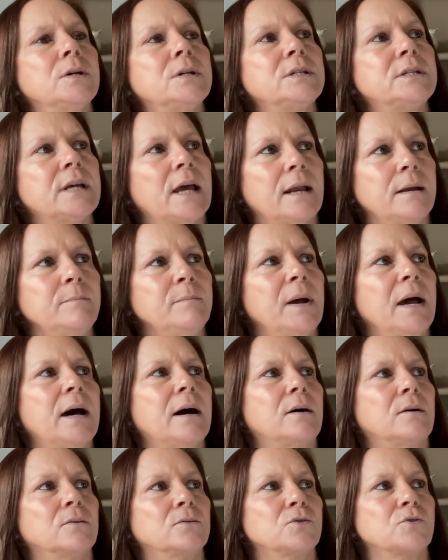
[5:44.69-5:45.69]

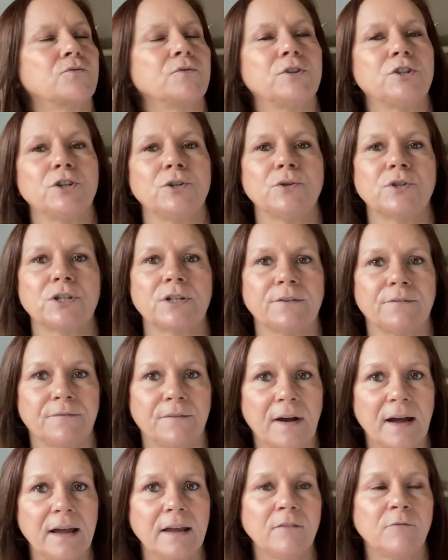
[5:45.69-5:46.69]
£10 reduced to
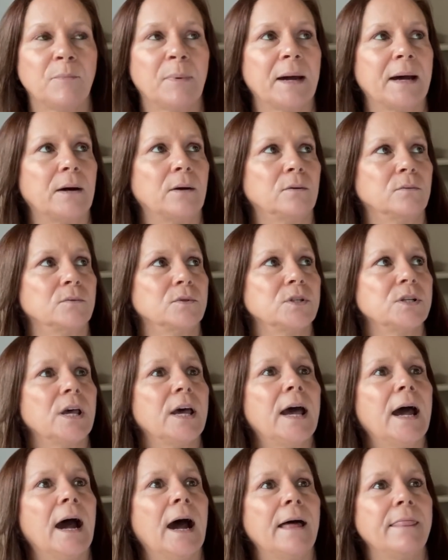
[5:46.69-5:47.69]
£5
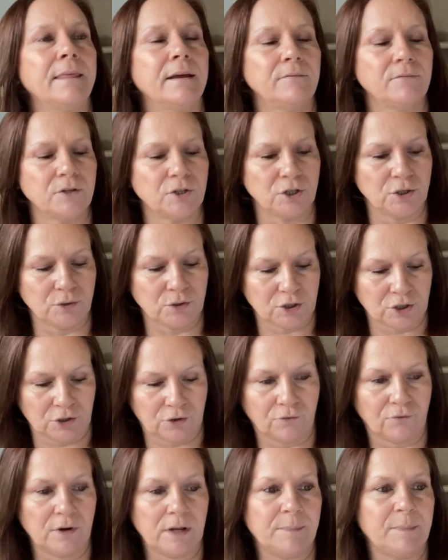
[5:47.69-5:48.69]
and then reduced to
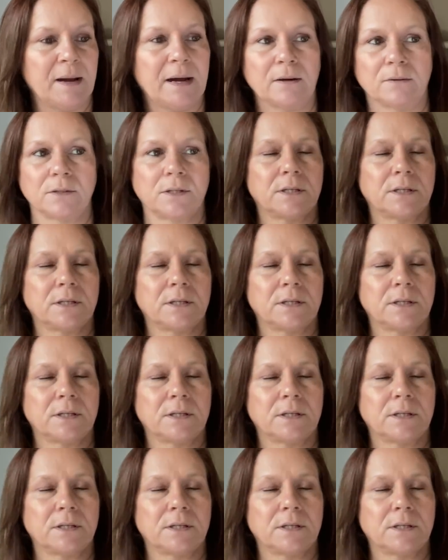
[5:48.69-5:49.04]
£3.